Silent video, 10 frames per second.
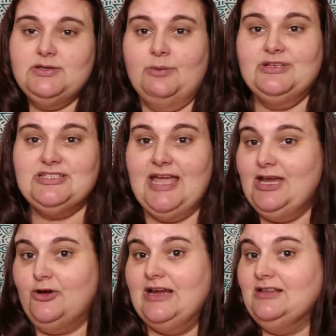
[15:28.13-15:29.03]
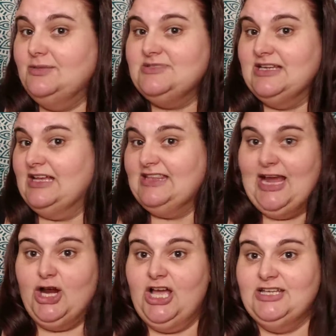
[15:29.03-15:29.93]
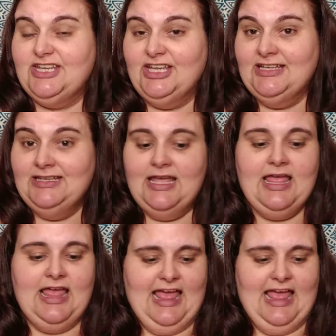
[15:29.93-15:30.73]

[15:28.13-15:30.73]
So I went to Great Clips and got the haircut done.